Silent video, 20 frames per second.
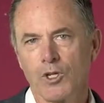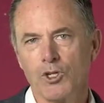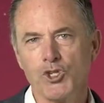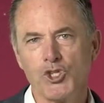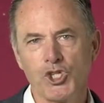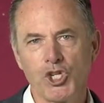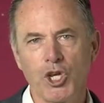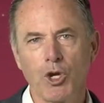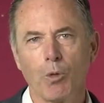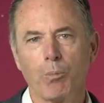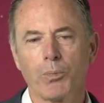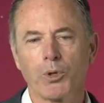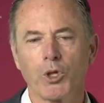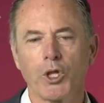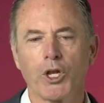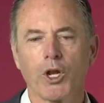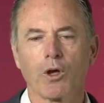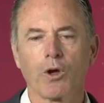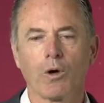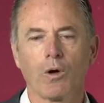
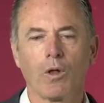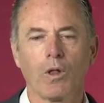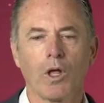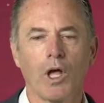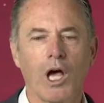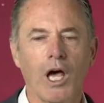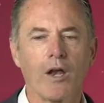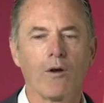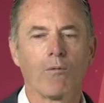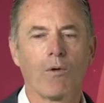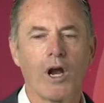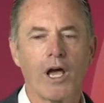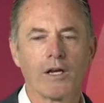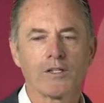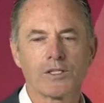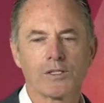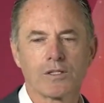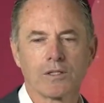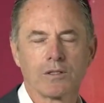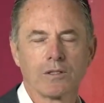geopolitical
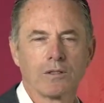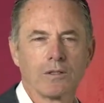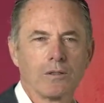unrest,